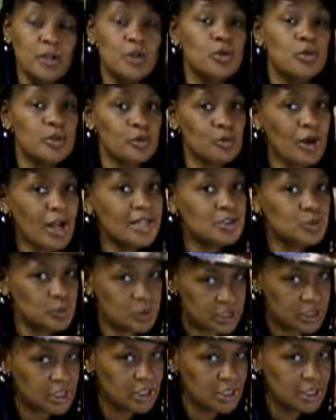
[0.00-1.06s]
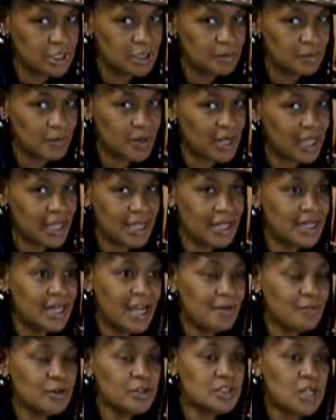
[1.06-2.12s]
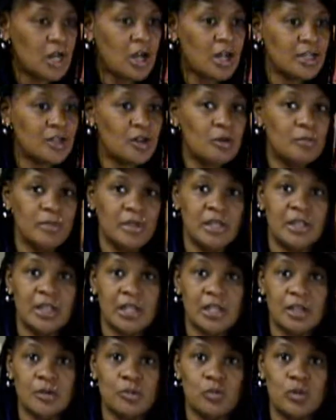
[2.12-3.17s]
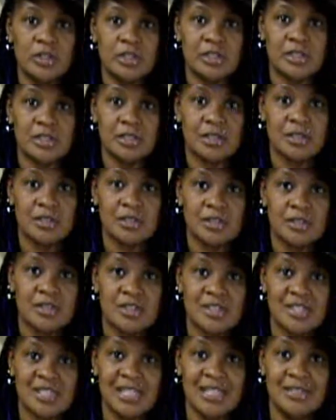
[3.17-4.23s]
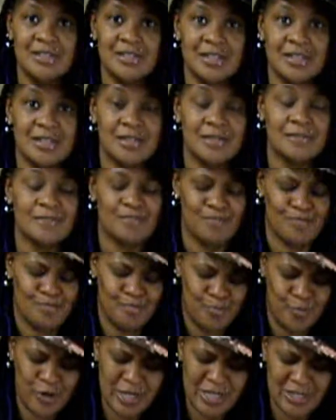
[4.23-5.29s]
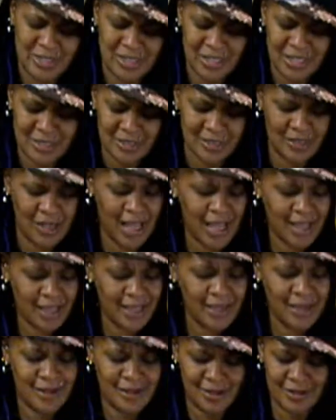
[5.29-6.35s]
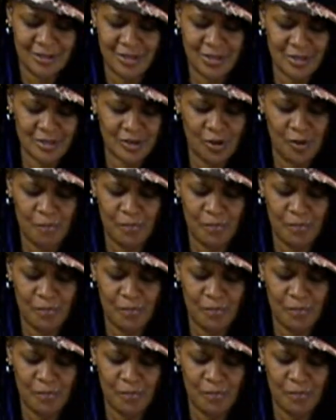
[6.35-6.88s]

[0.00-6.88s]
knew the rice was good, but it never dawned on me that it was seasoned, pre-seasoned. I can't get this